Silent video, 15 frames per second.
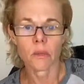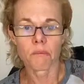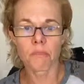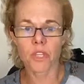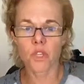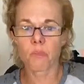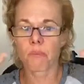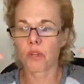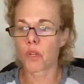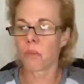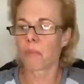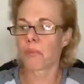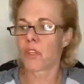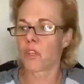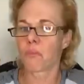
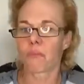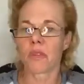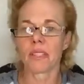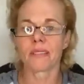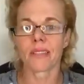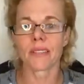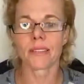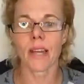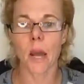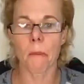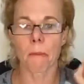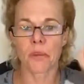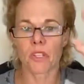It's like that.